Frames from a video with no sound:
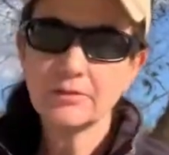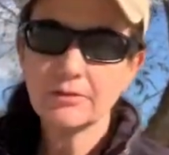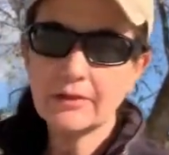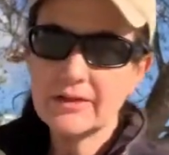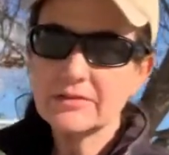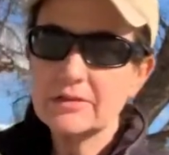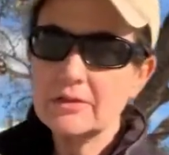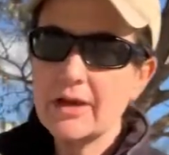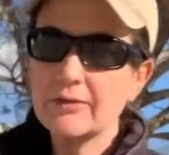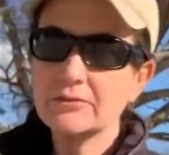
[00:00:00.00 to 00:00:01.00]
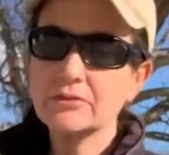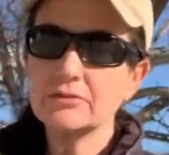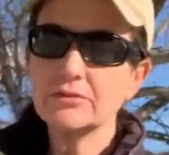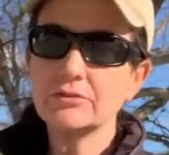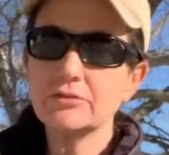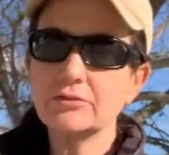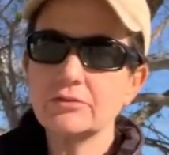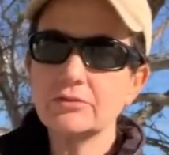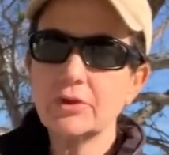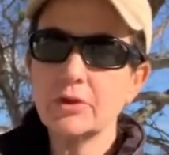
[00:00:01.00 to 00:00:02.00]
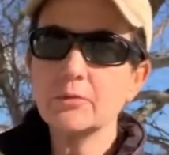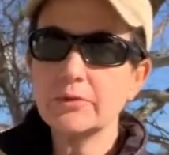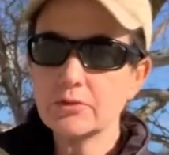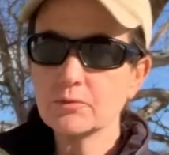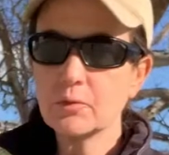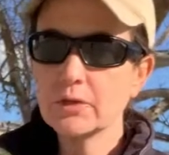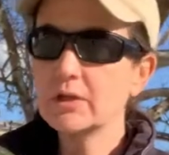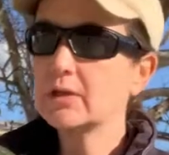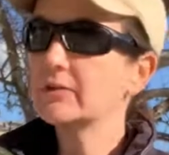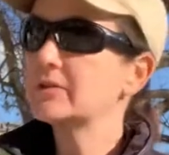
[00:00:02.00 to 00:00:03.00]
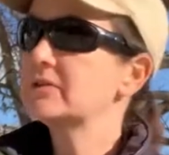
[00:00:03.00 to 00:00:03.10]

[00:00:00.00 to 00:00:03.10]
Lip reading: last thing you have to know when you're working on this,